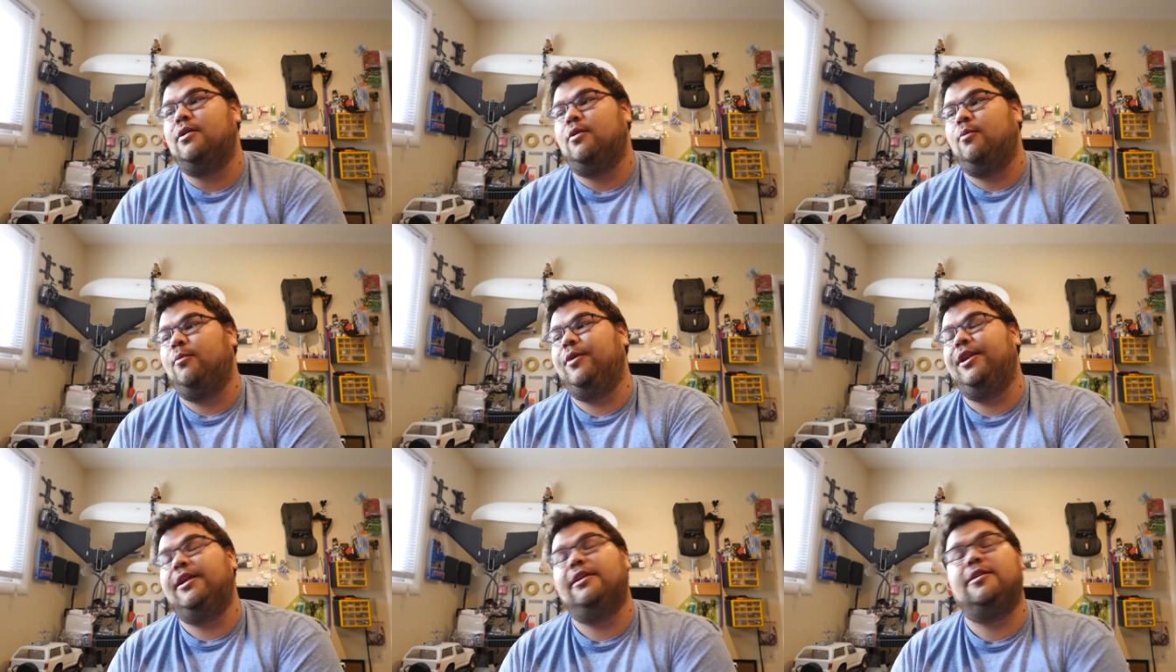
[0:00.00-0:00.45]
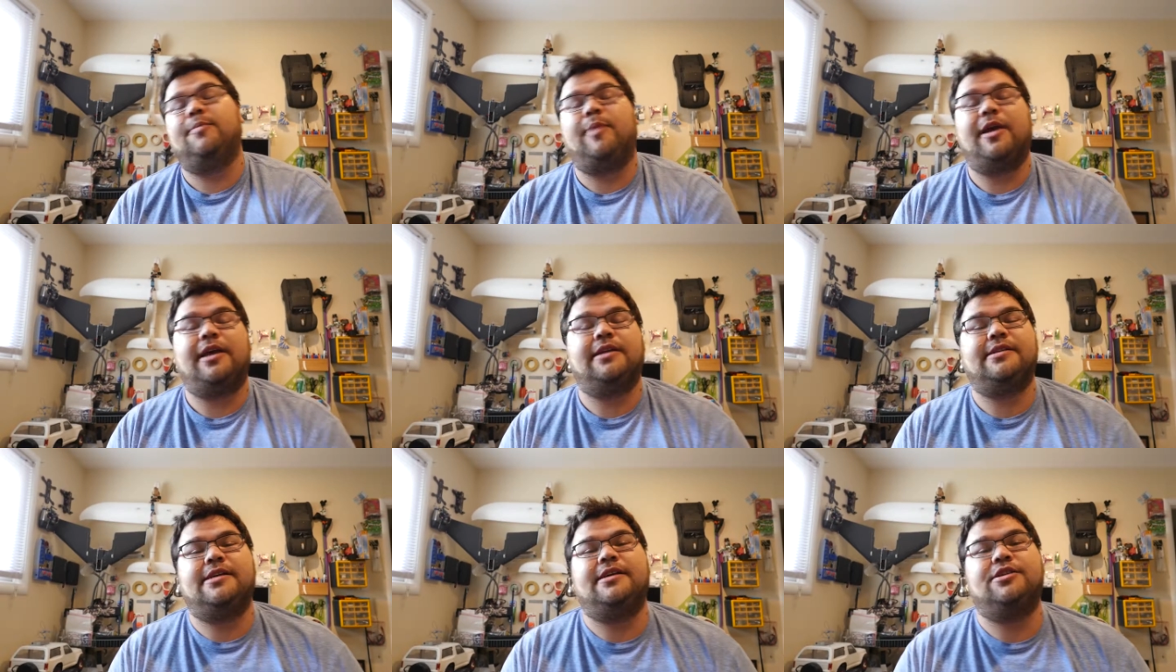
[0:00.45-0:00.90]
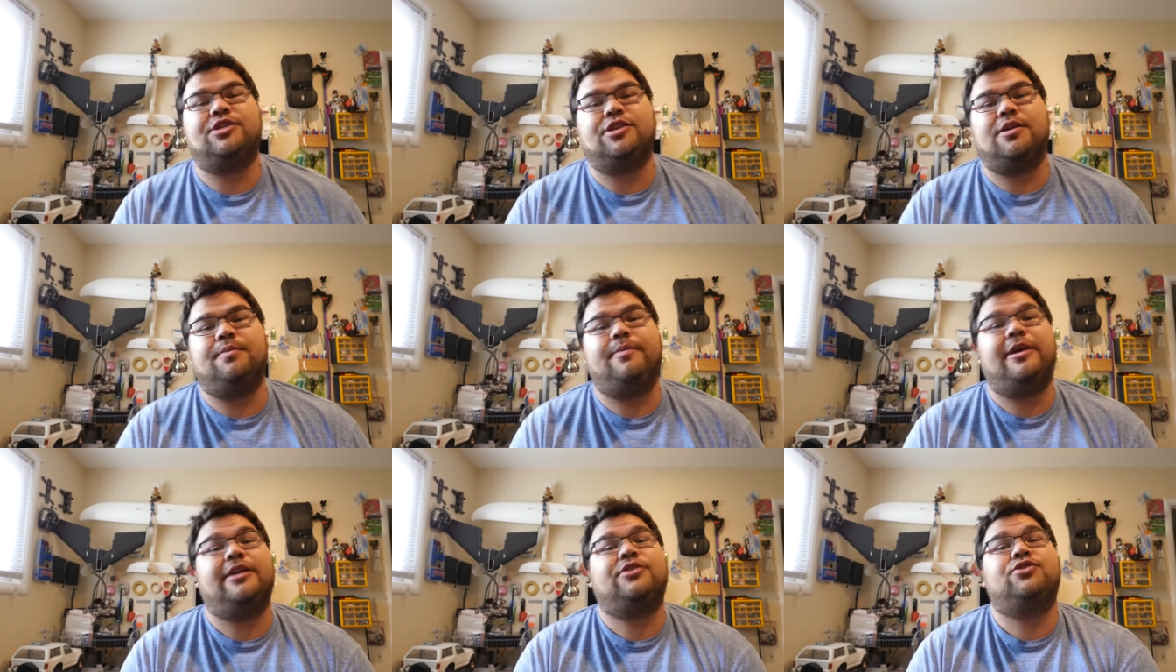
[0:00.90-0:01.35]
we need to pay attention
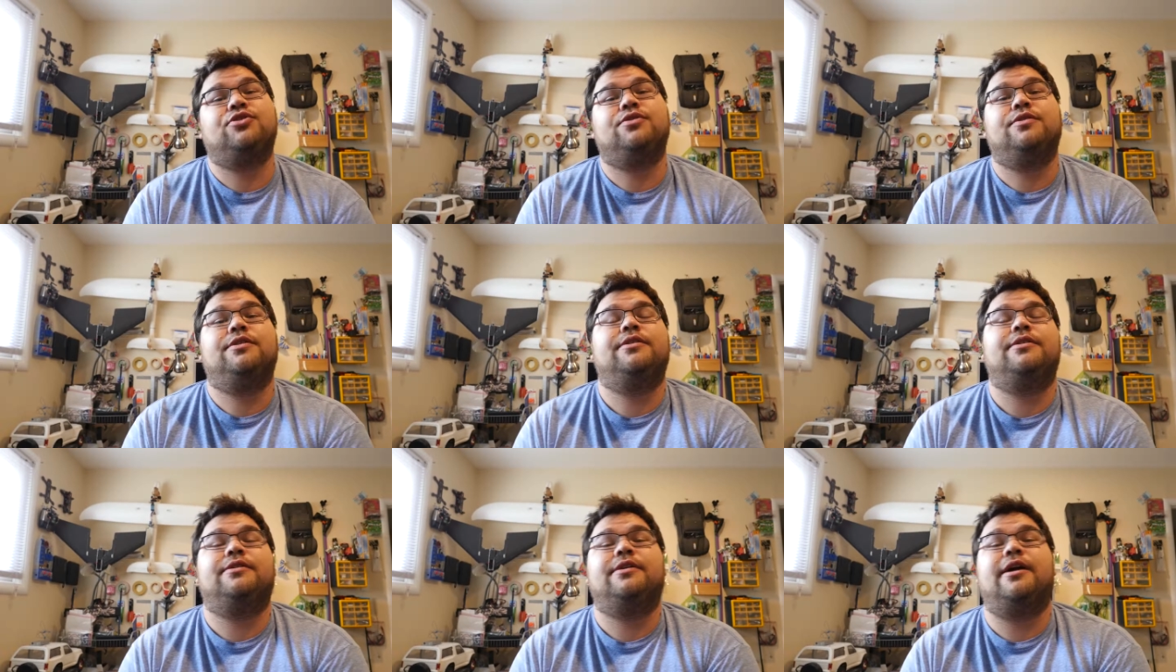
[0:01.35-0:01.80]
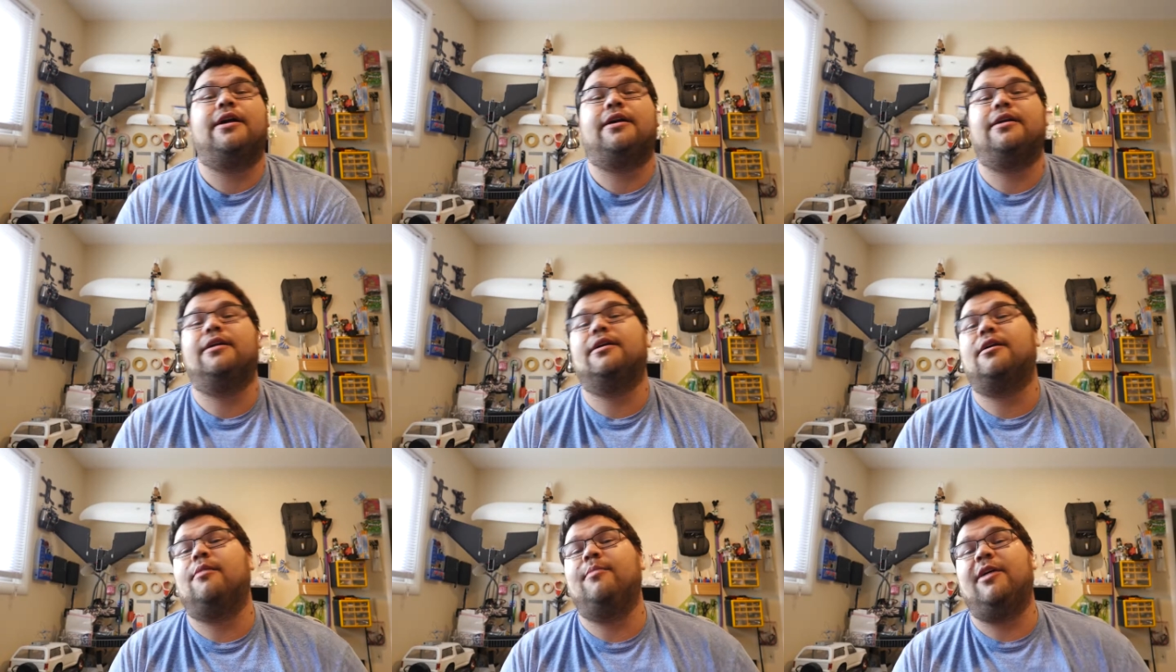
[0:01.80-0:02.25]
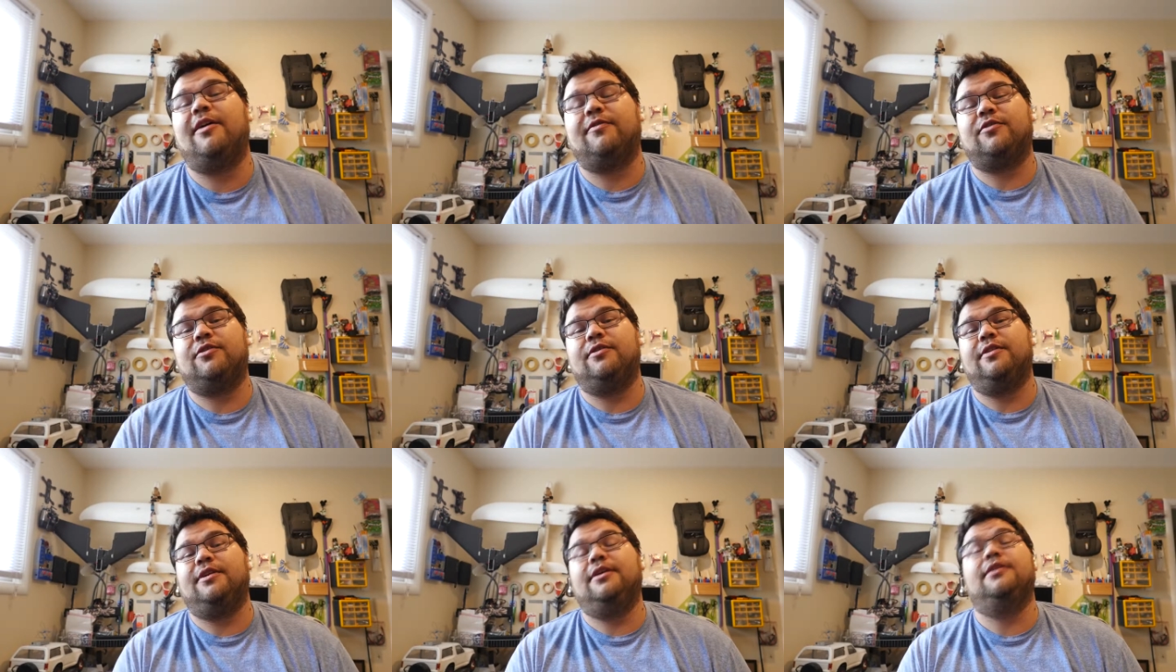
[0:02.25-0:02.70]
and make sure that they're not going to come
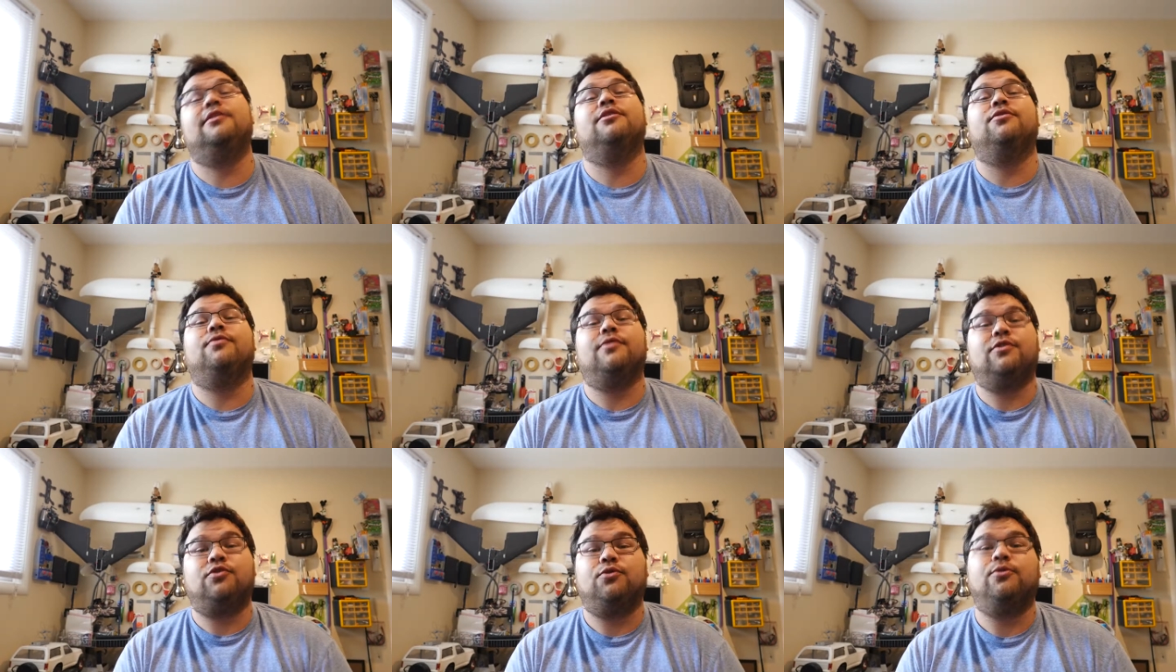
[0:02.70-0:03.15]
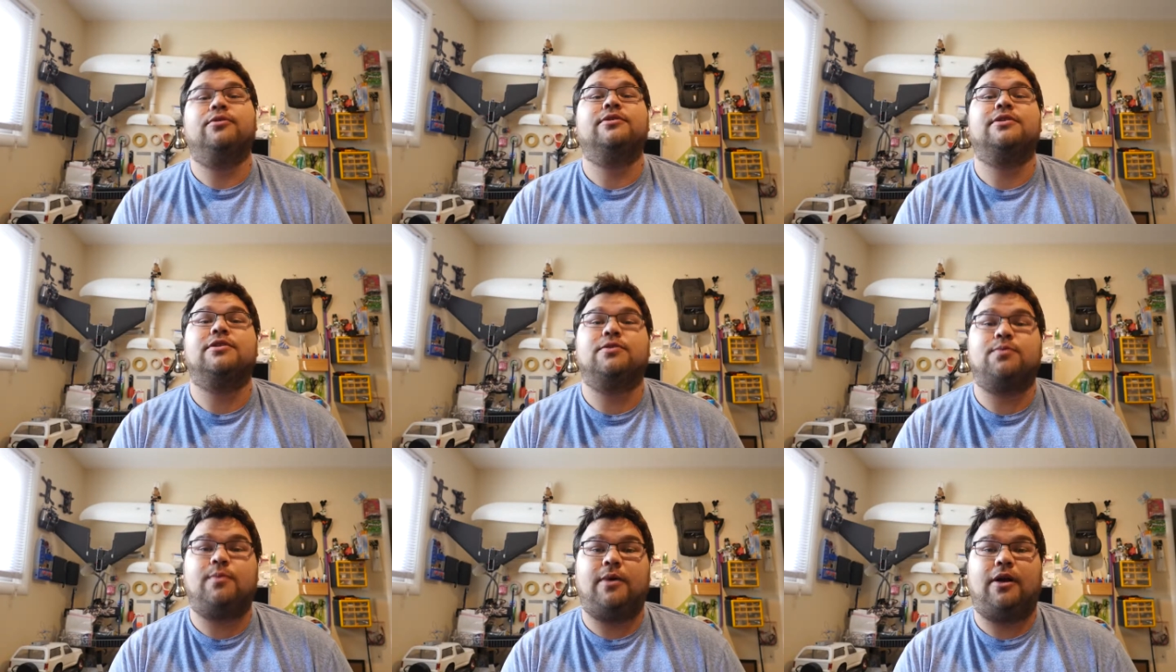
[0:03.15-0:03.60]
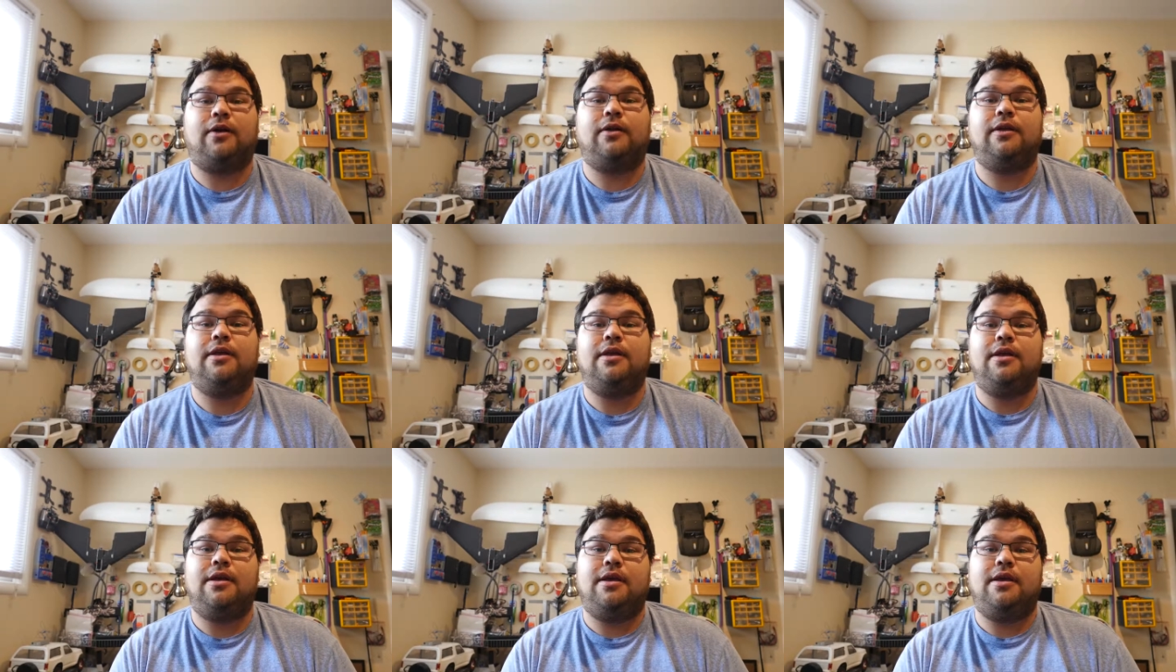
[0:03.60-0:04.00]
after the individuals as well.